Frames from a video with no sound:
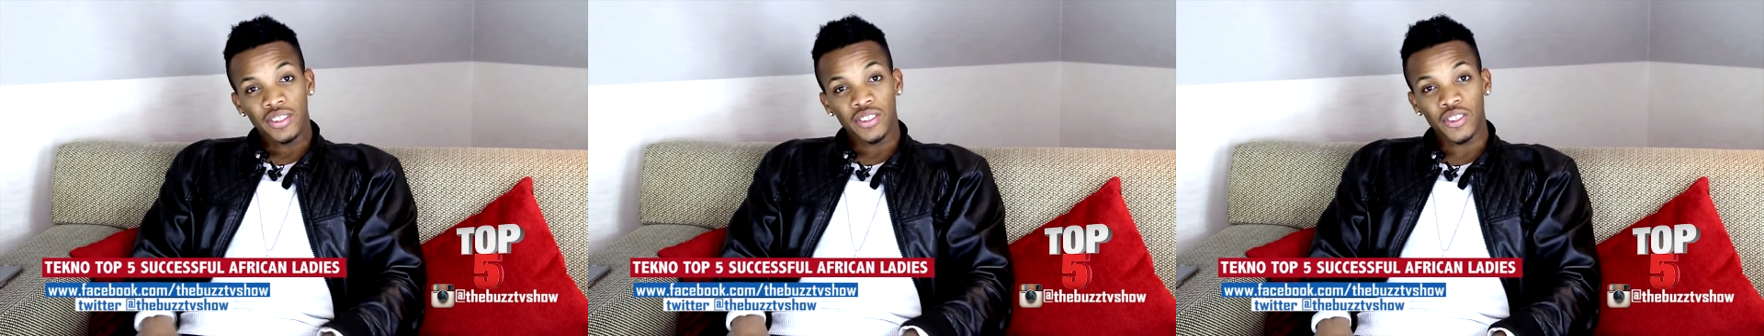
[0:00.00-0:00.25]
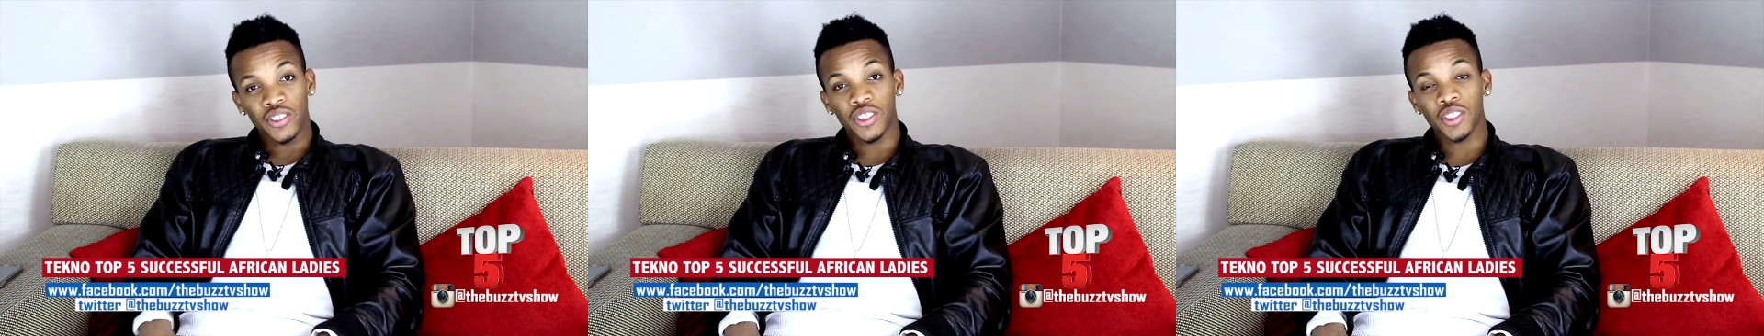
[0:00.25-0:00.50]

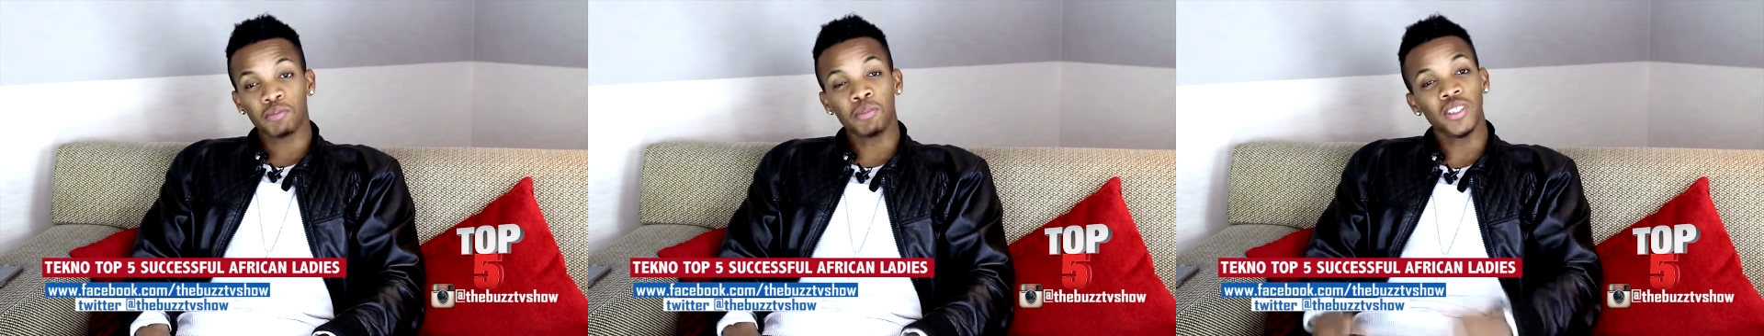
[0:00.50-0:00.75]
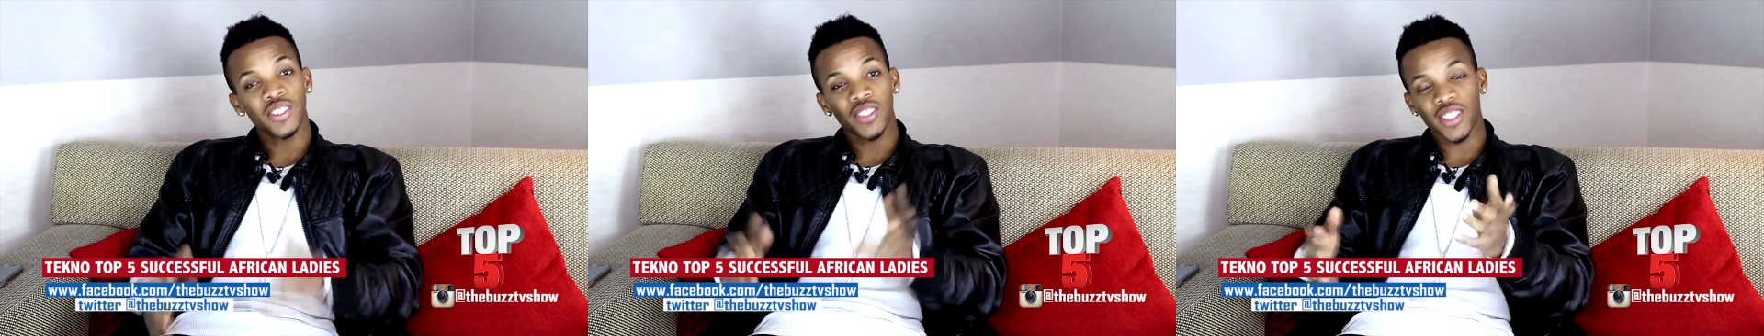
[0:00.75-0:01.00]
So she's
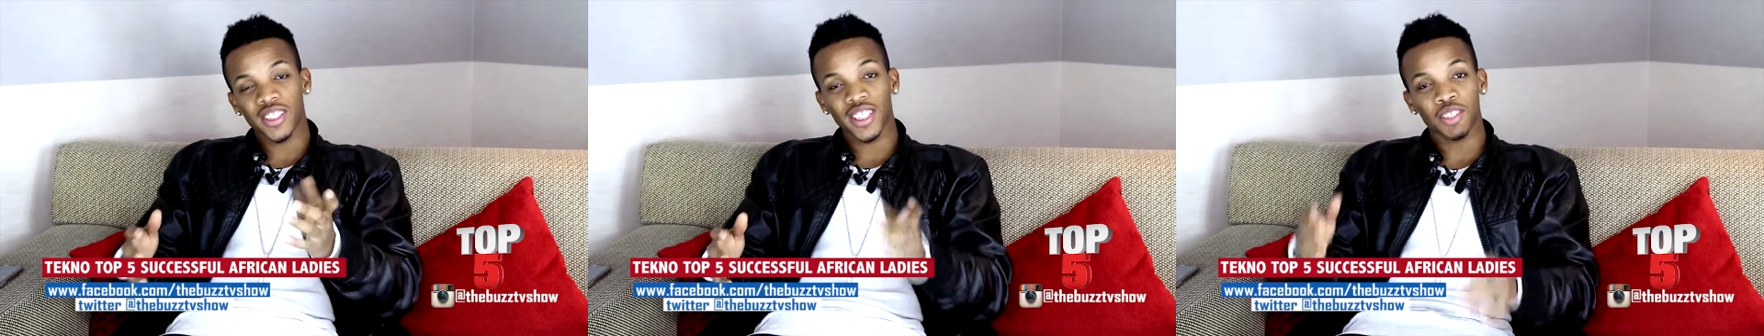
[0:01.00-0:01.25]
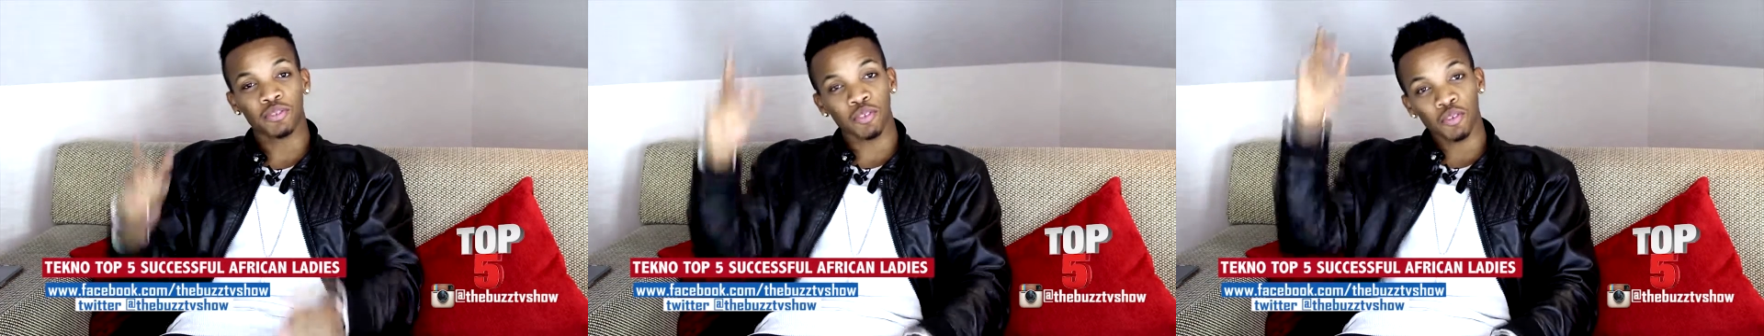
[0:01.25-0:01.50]
been
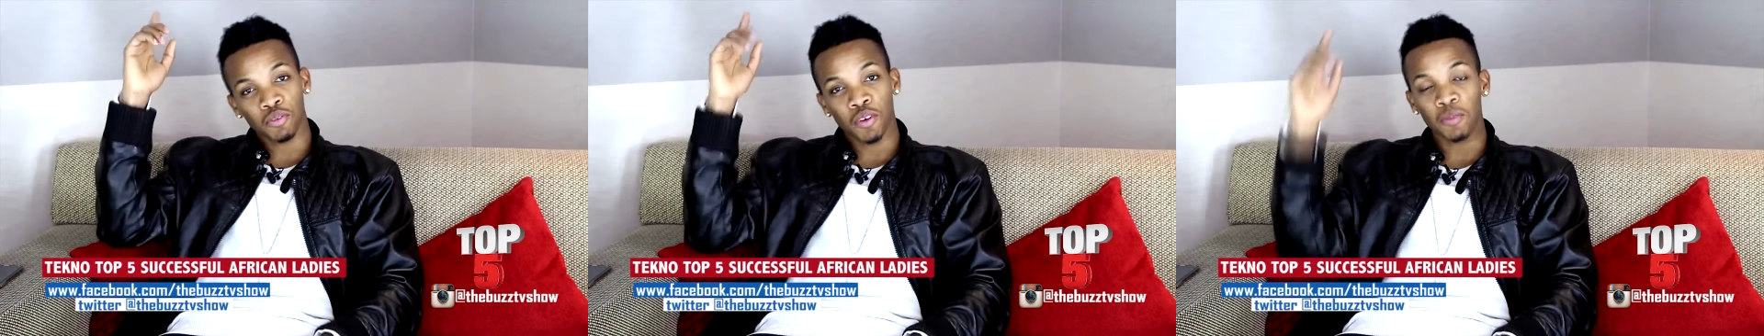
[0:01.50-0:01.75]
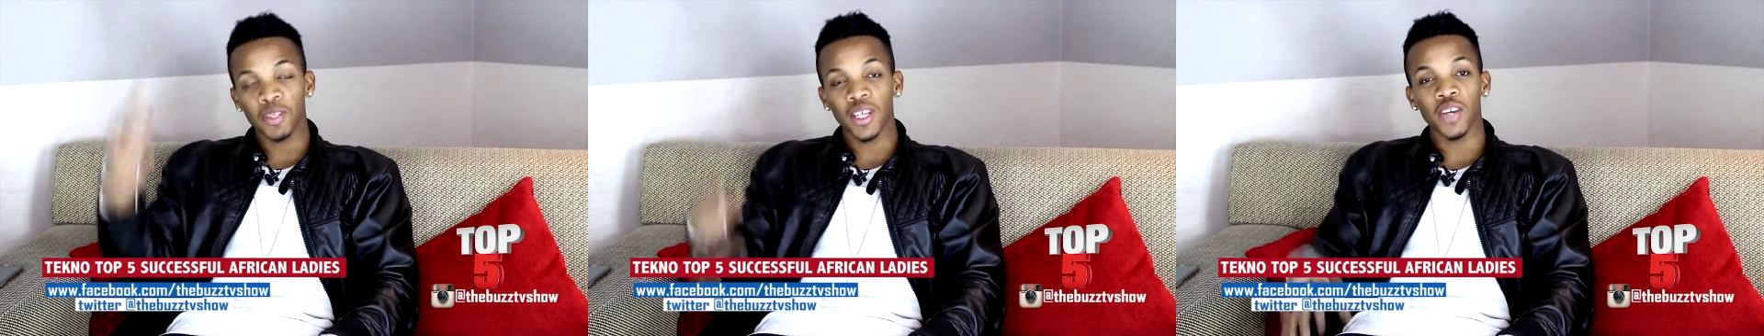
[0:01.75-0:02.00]
successful
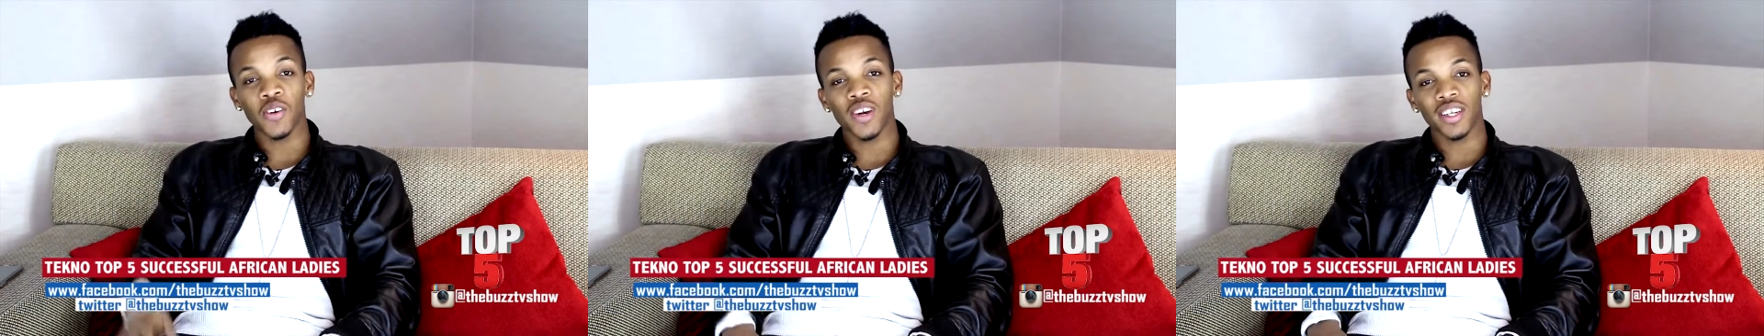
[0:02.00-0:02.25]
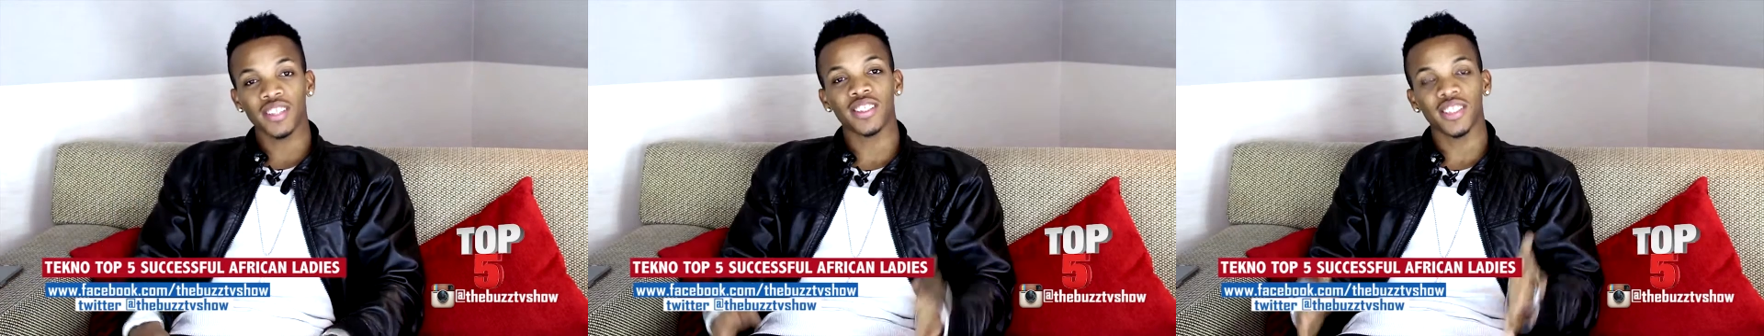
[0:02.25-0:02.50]
from day
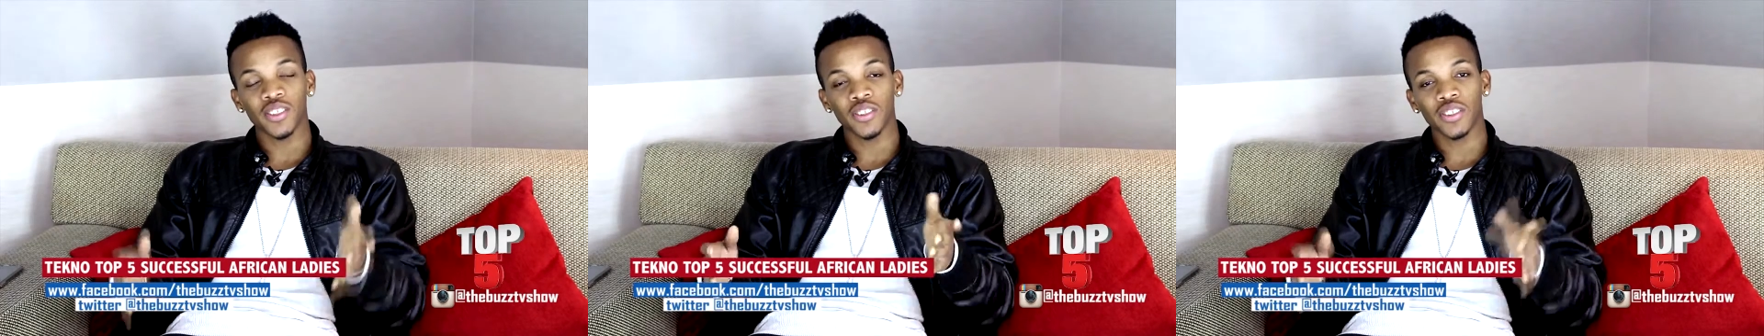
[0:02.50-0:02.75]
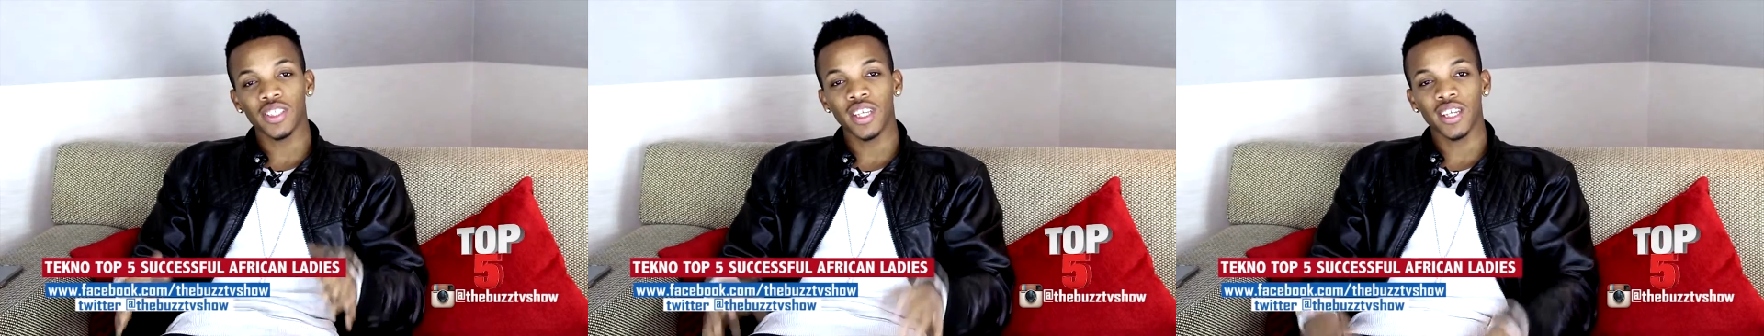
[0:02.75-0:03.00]
one till
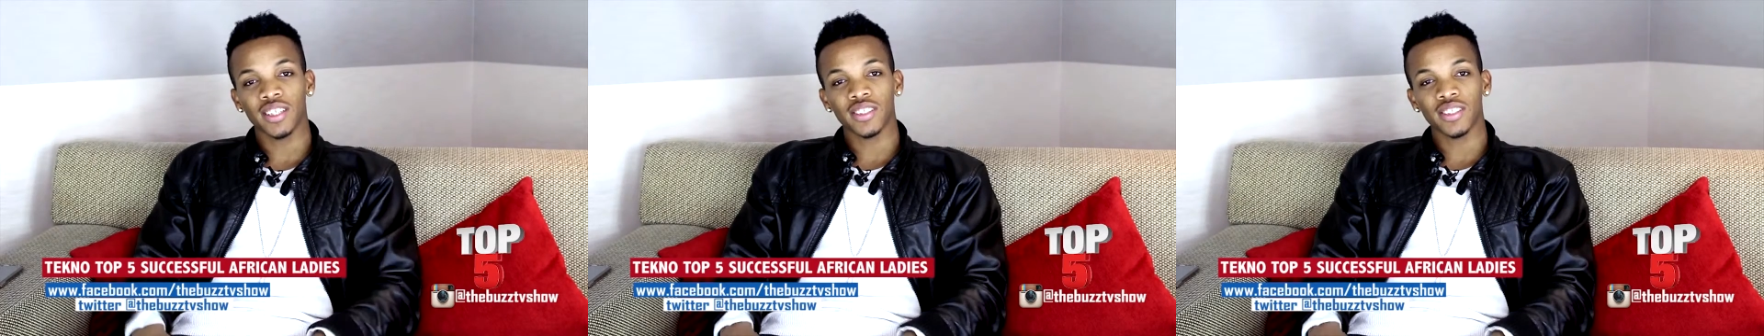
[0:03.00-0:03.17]
today.